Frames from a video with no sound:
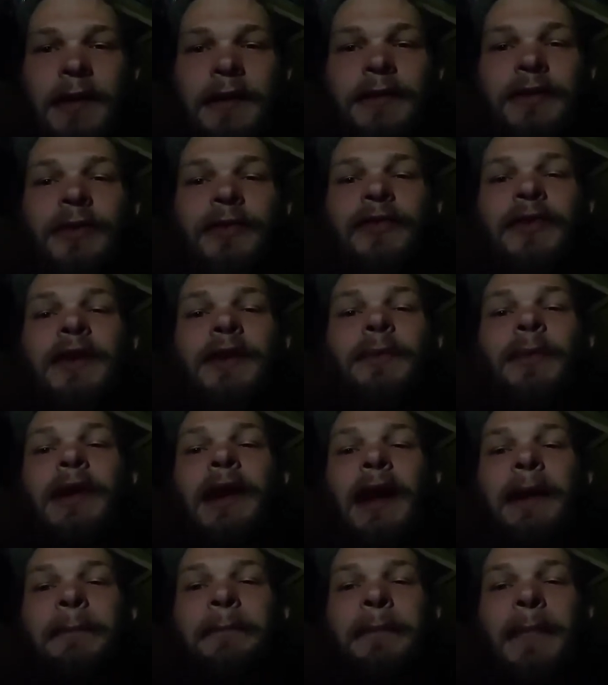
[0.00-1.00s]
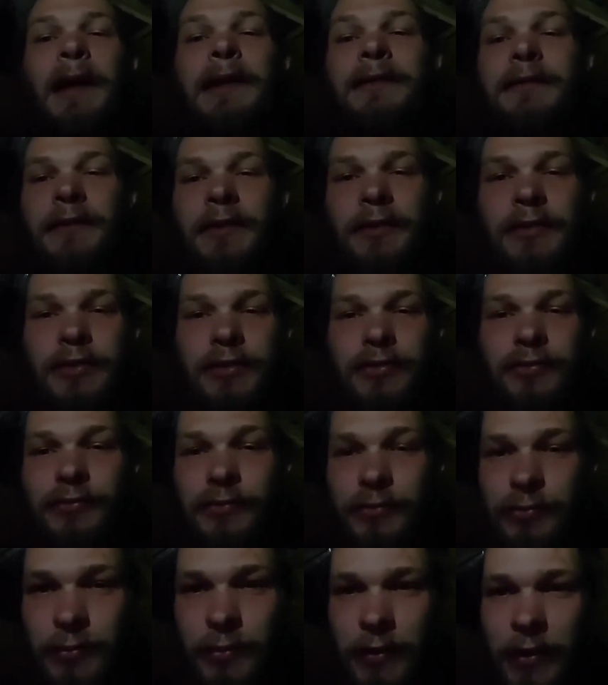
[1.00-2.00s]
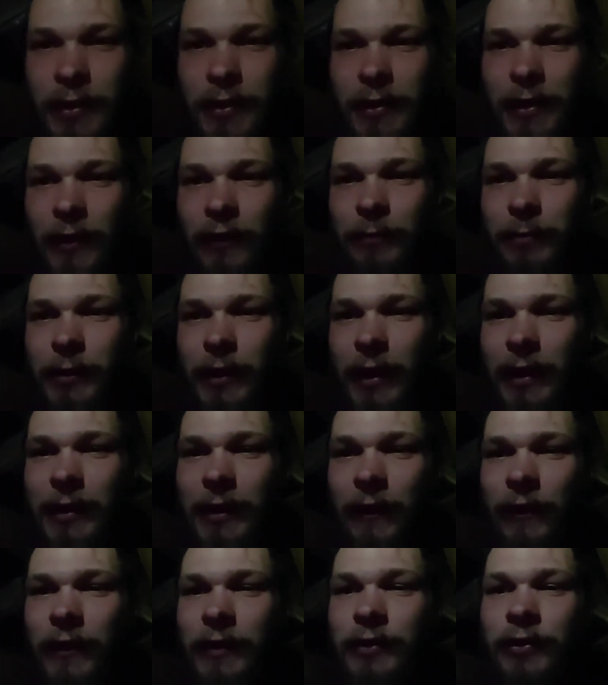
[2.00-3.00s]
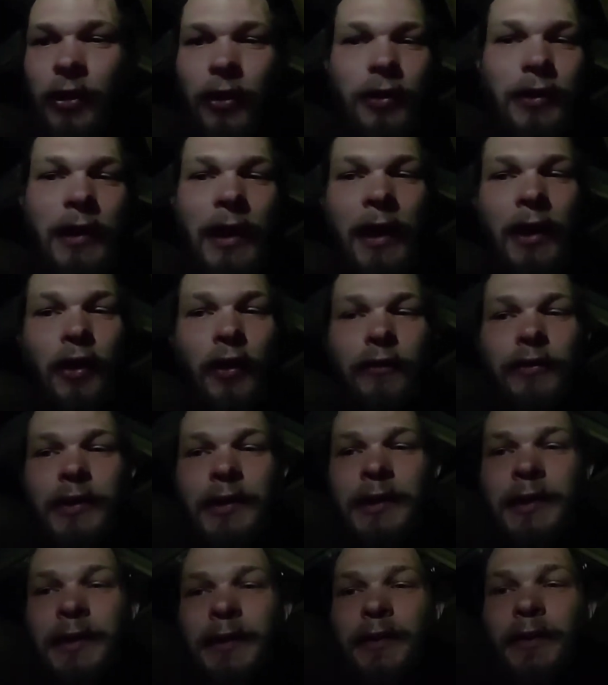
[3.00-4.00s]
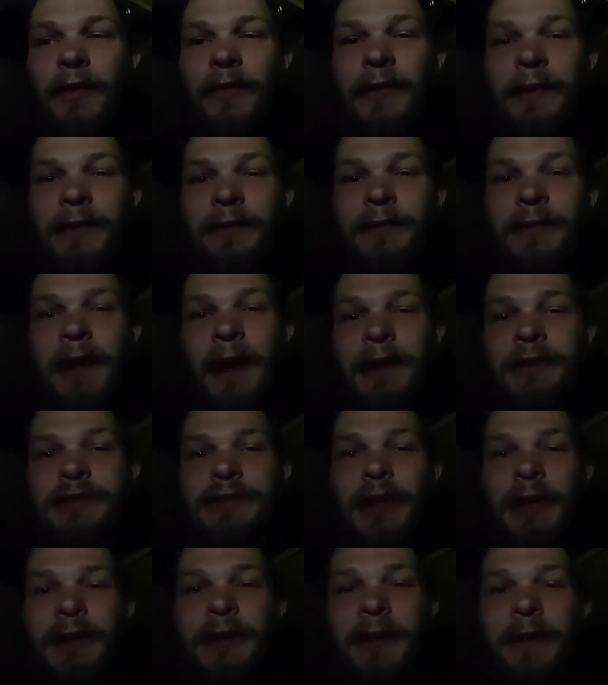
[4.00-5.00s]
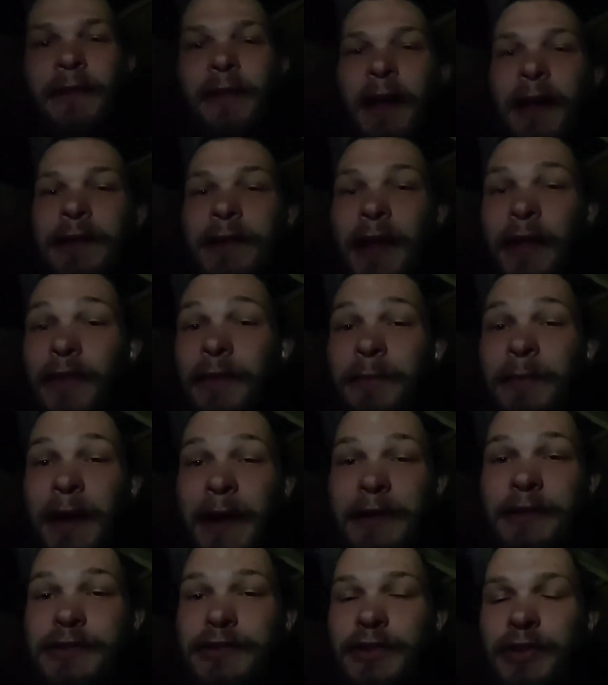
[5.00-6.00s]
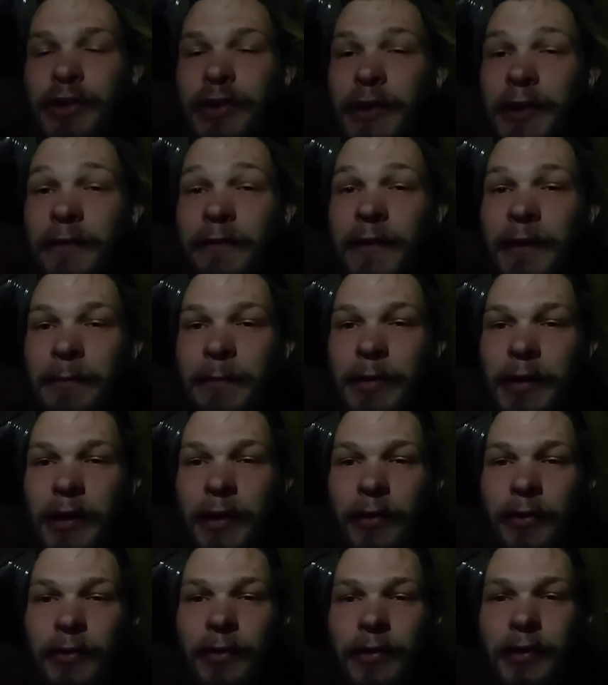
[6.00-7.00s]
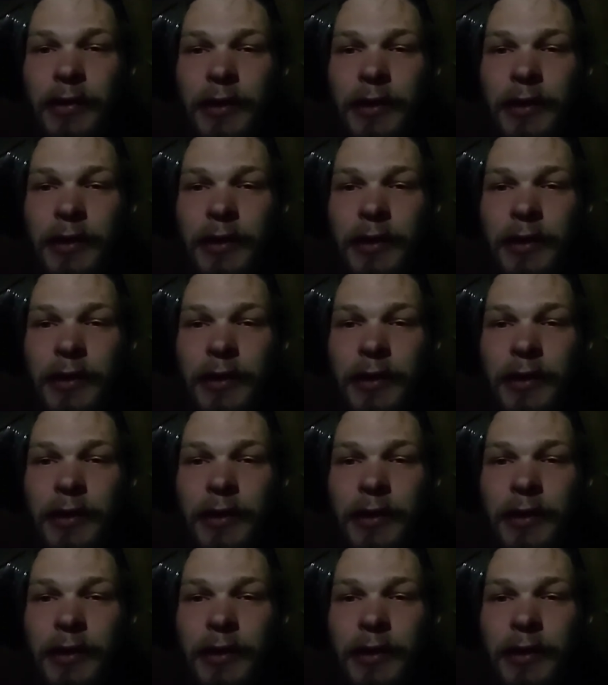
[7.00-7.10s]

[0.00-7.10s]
You see what I meant to do, he explained as he turned head over heels and crashed onto another branch 30 feet below.